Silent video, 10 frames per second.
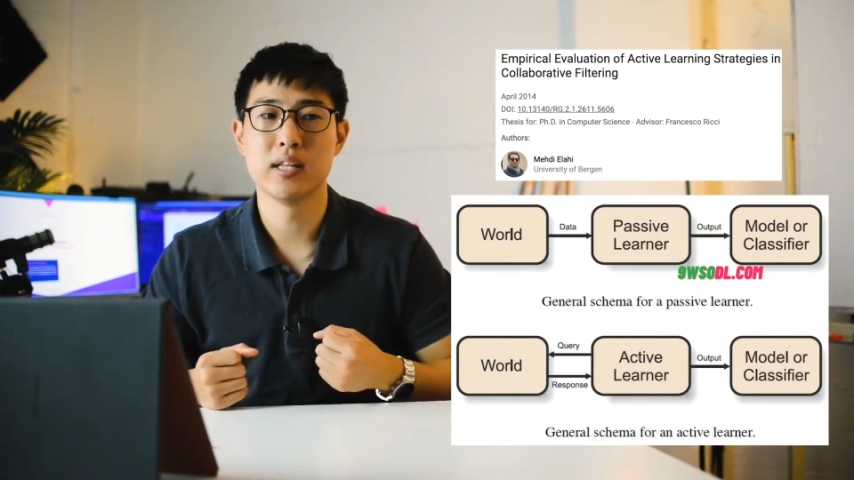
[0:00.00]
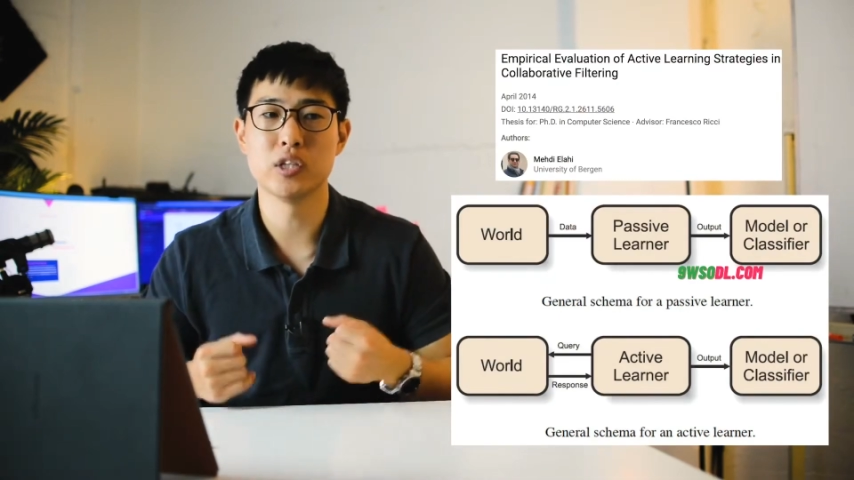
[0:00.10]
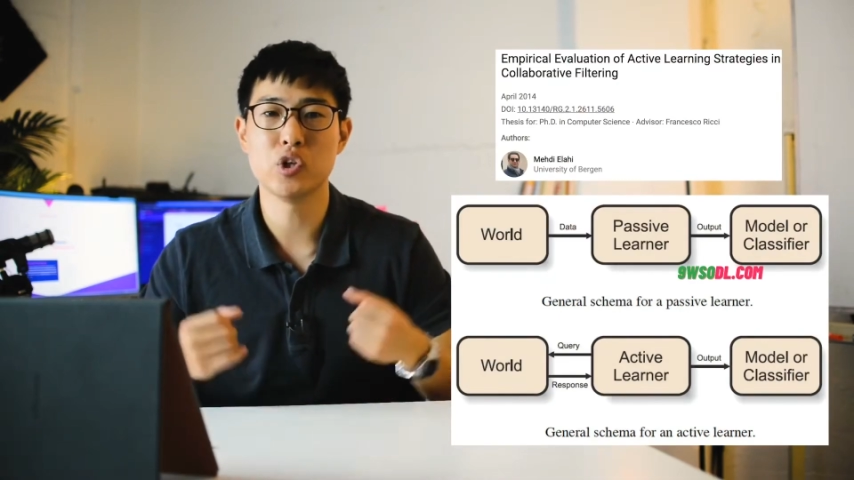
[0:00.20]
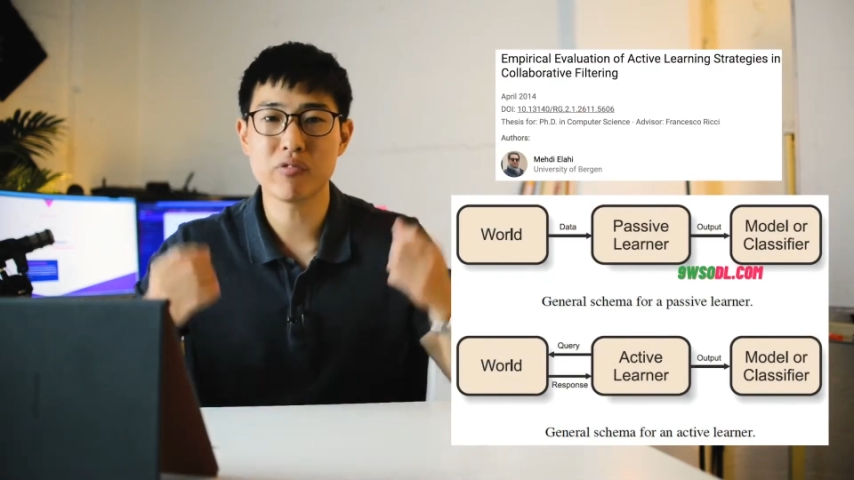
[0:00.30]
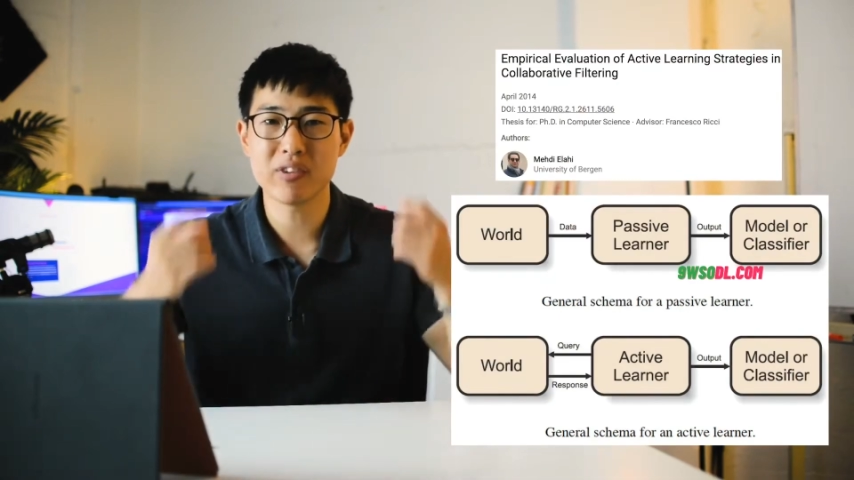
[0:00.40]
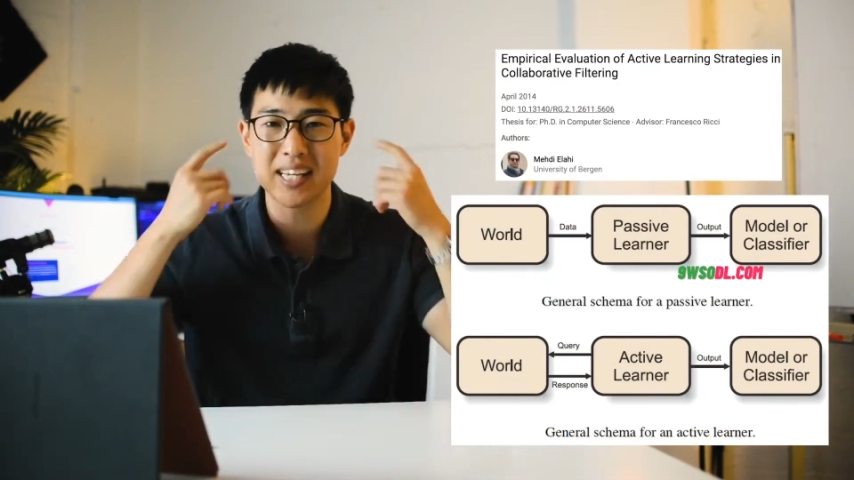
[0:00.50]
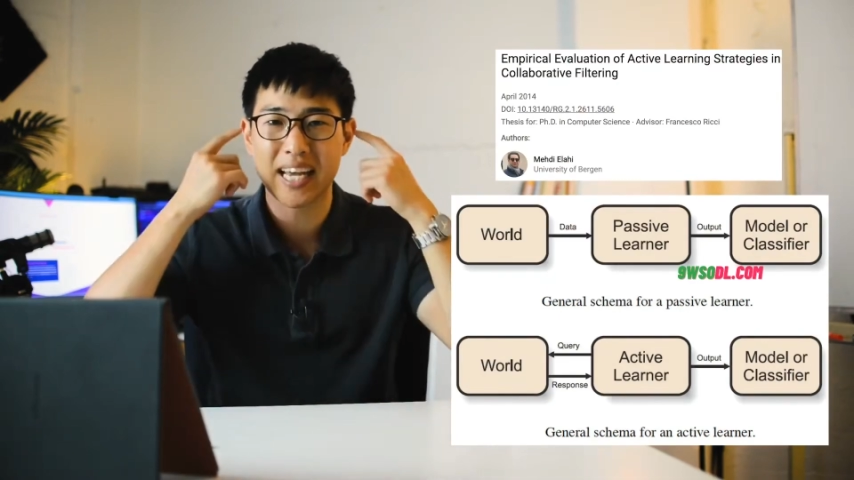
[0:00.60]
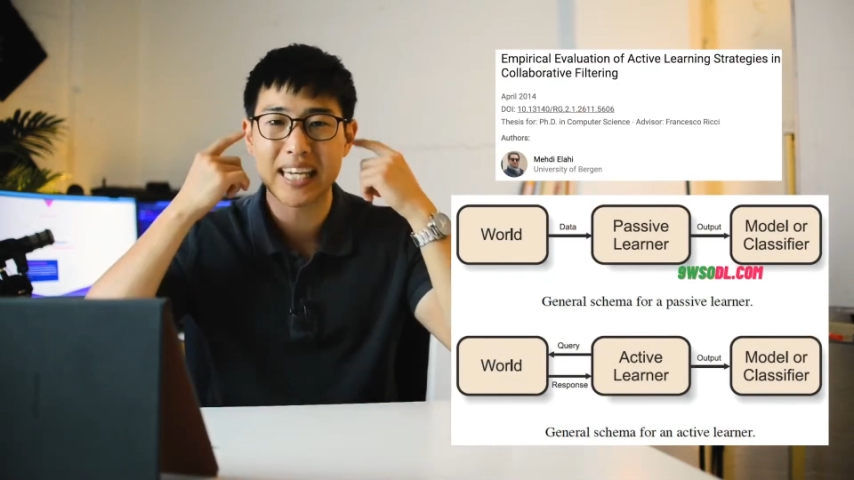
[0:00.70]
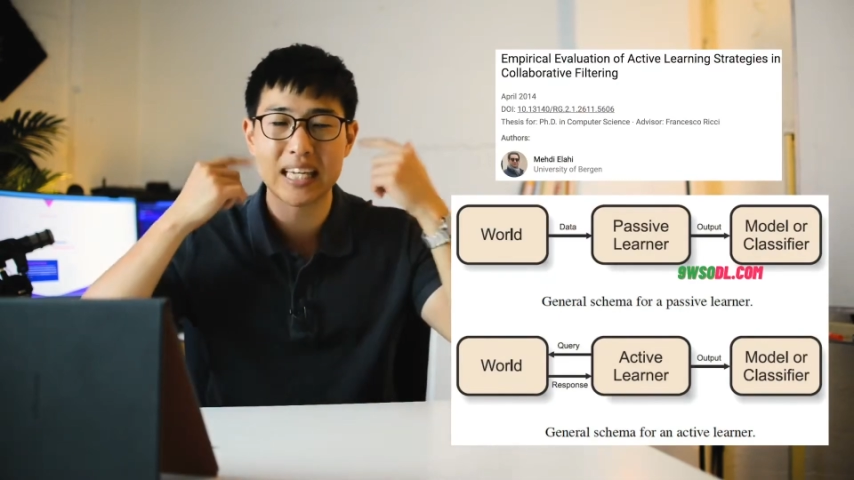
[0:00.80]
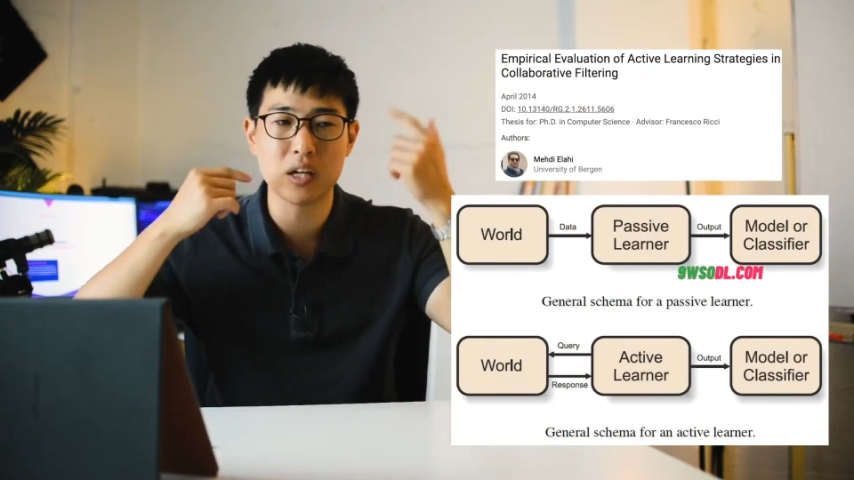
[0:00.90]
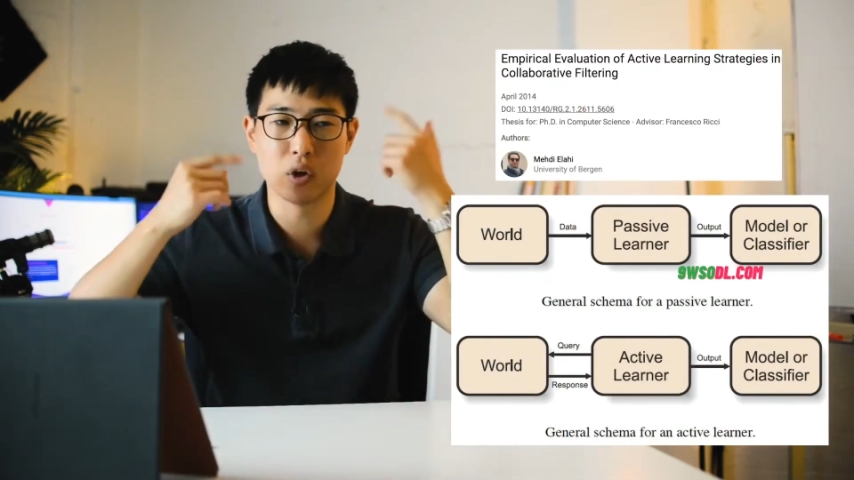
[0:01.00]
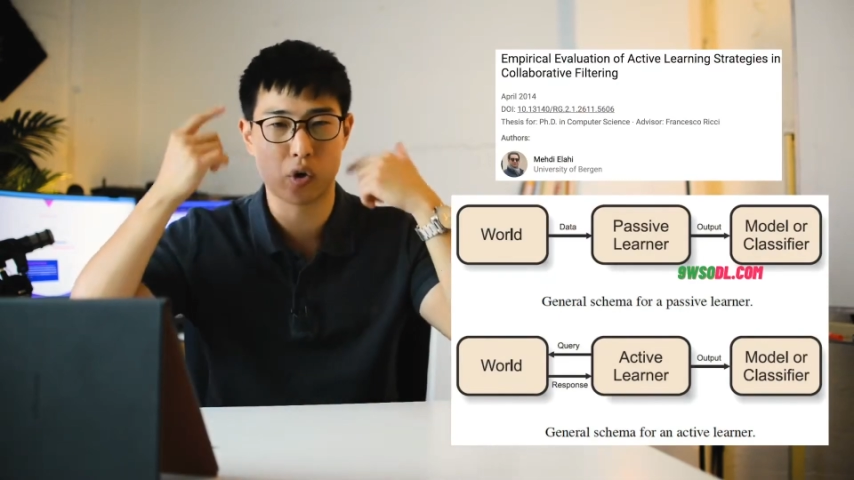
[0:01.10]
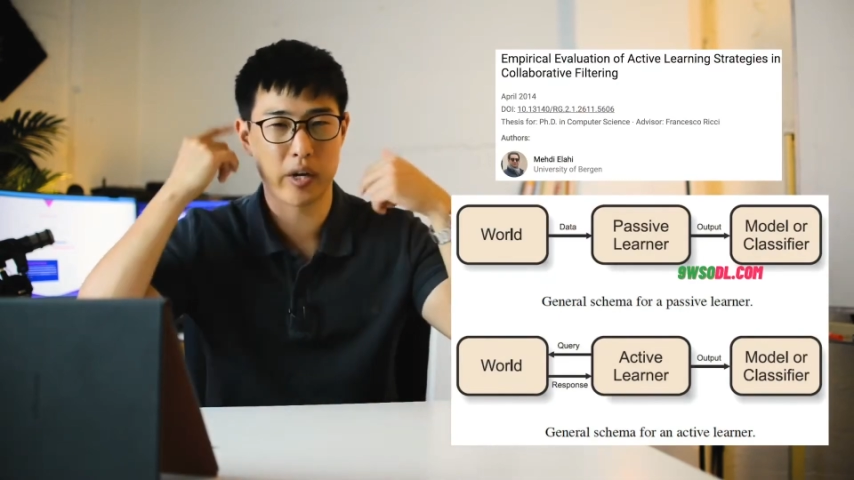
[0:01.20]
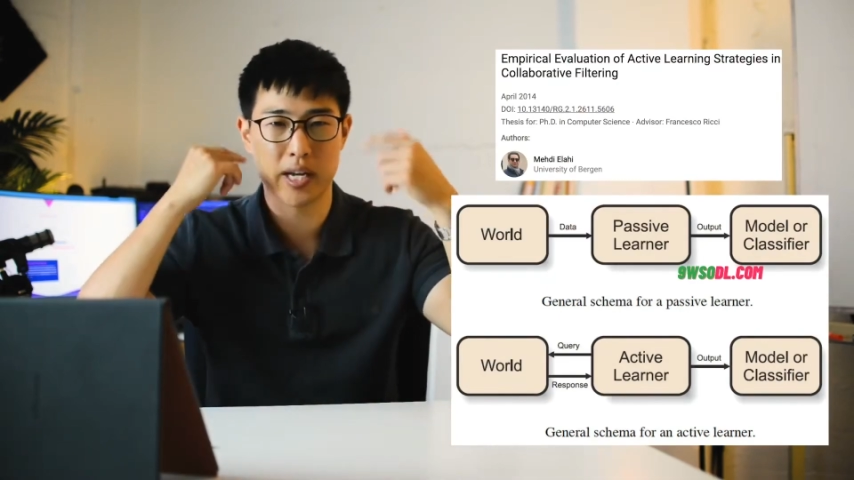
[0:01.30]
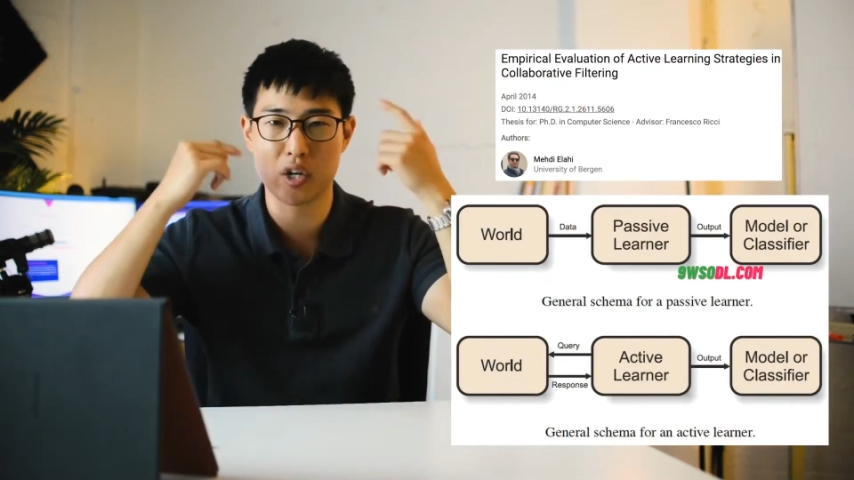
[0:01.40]
there's not really any
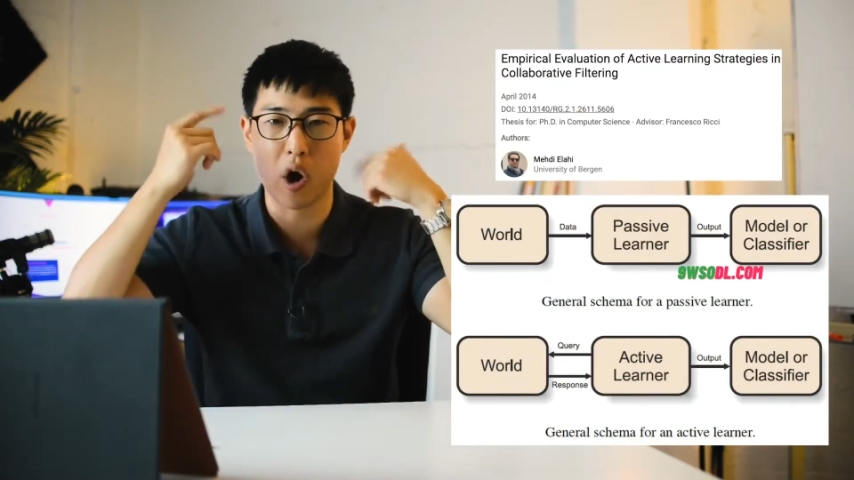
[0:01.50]
learning